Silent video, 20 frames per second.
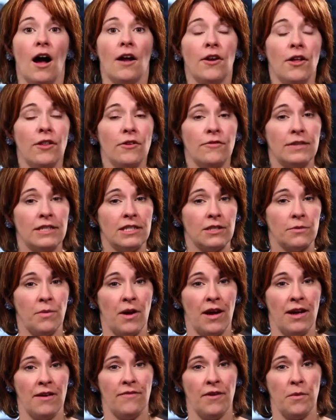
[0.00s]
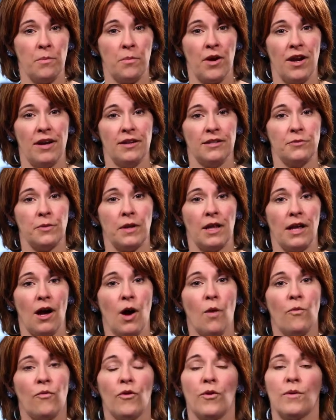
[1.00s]
Another reason why Eventbrite is really
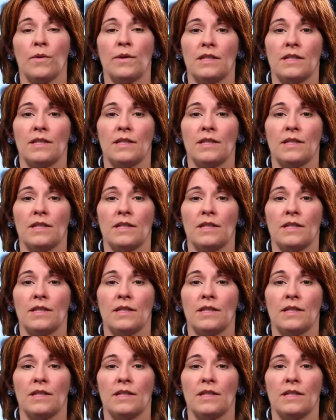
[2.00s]
helpful